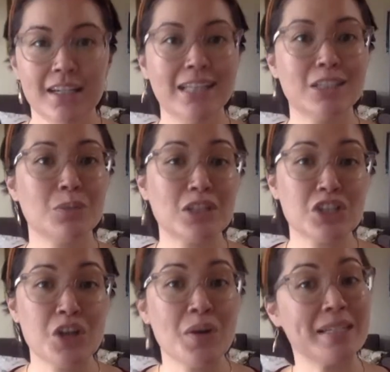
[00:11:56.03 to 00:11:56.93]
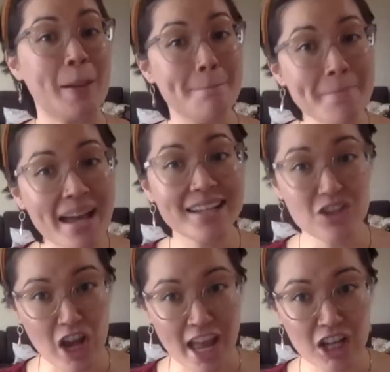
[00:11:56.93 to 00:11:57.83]
It's what's known as a mega
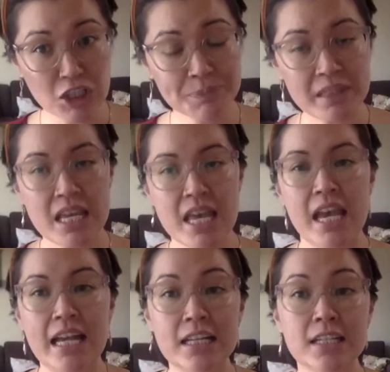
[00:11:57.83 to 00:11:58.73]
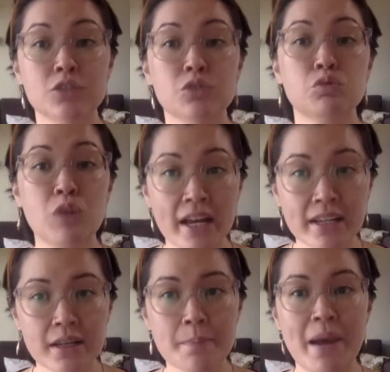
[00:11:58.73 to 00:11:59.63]
jail, and it is
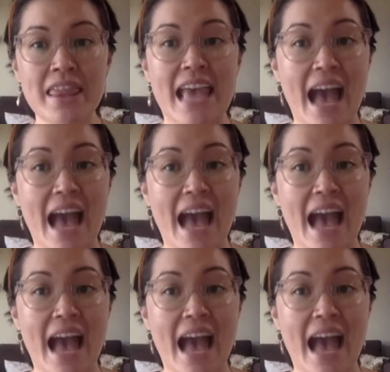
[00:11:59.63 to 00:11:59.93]
run by the